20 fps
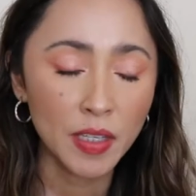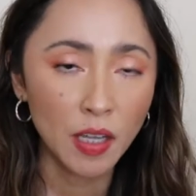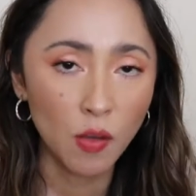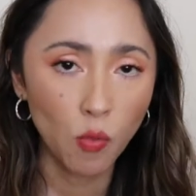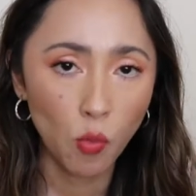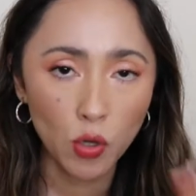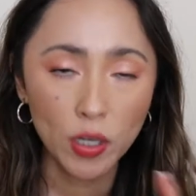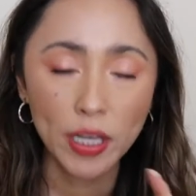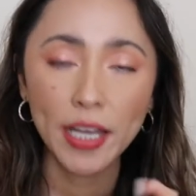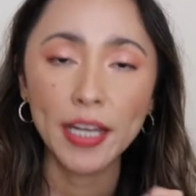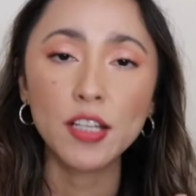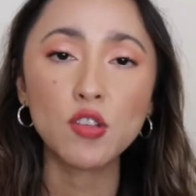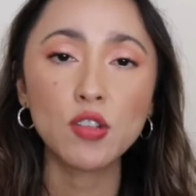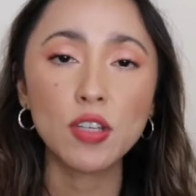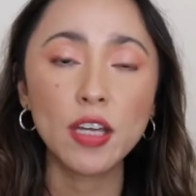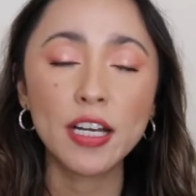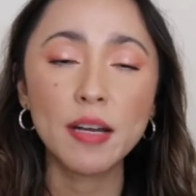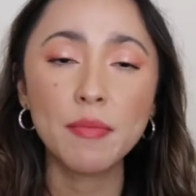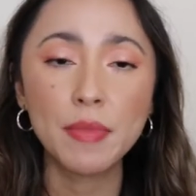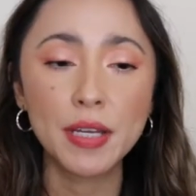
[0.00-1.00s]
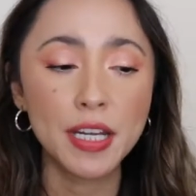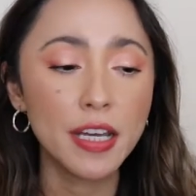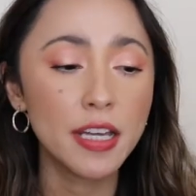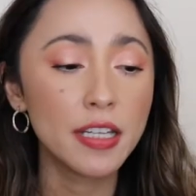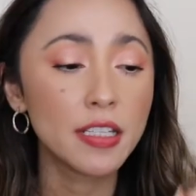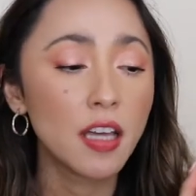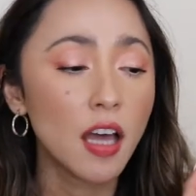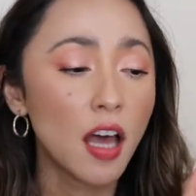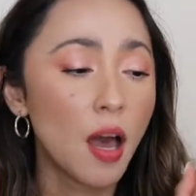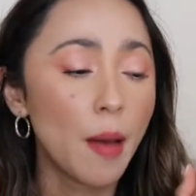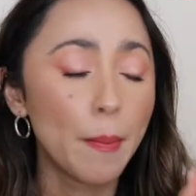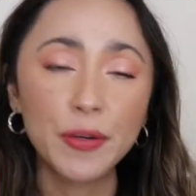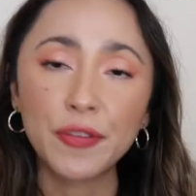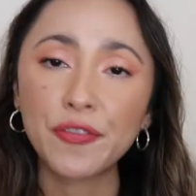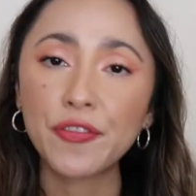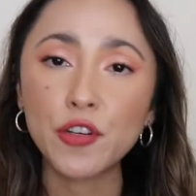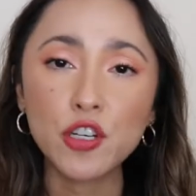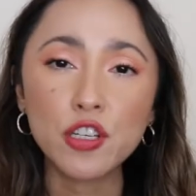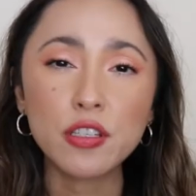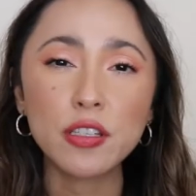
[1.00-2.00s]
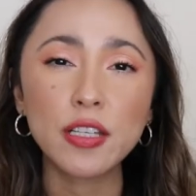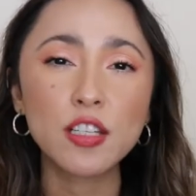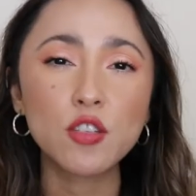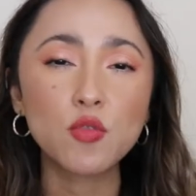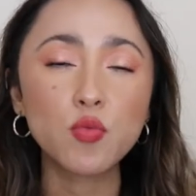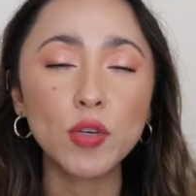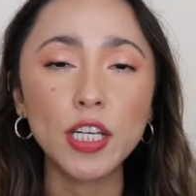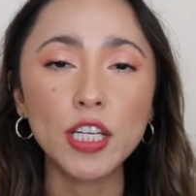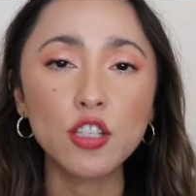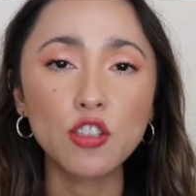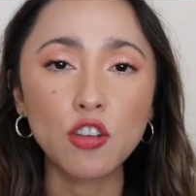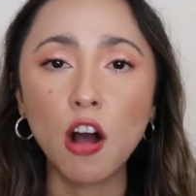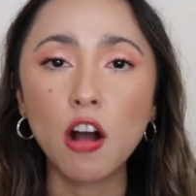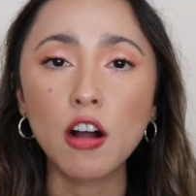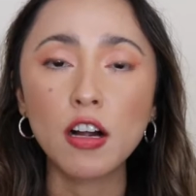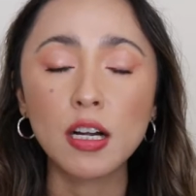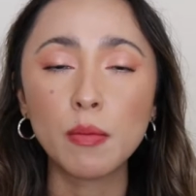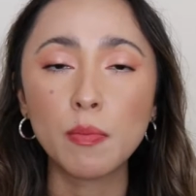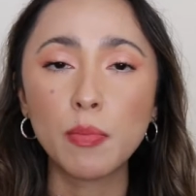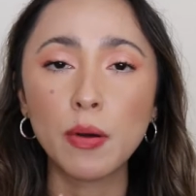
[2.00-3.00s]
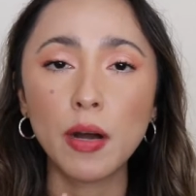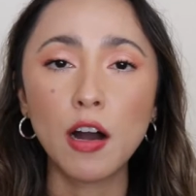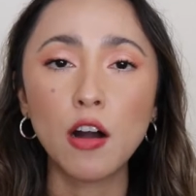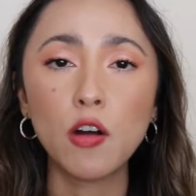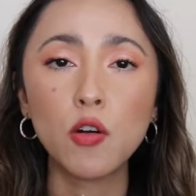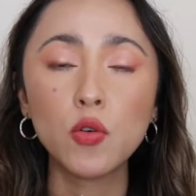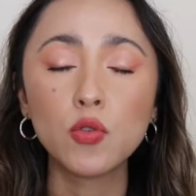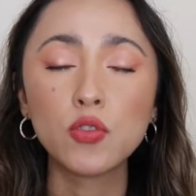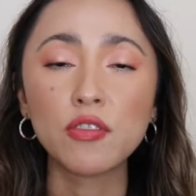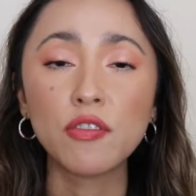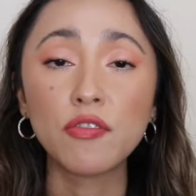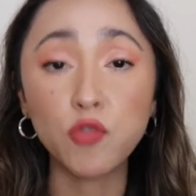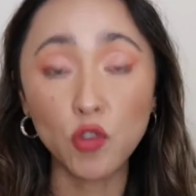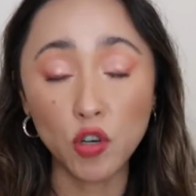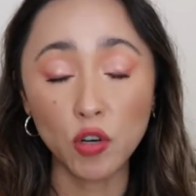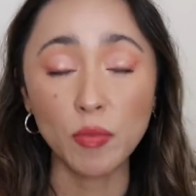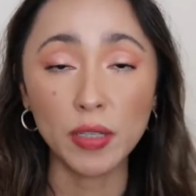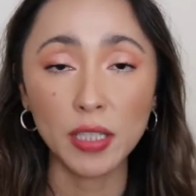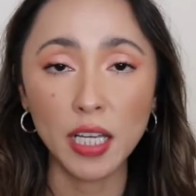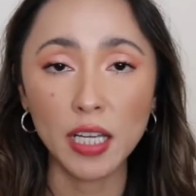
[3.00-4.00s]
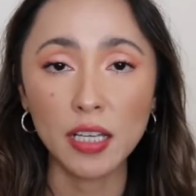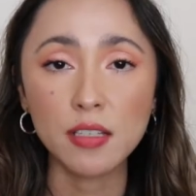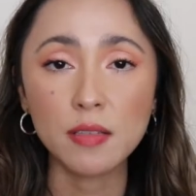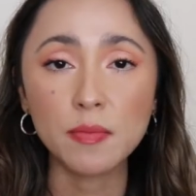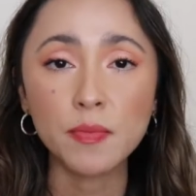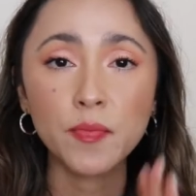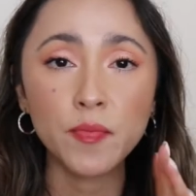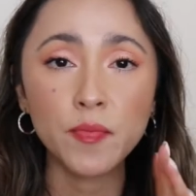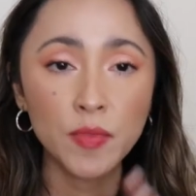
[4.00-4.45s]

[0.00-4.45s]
We'll get into that in a minute, but first let's really talk about formulas.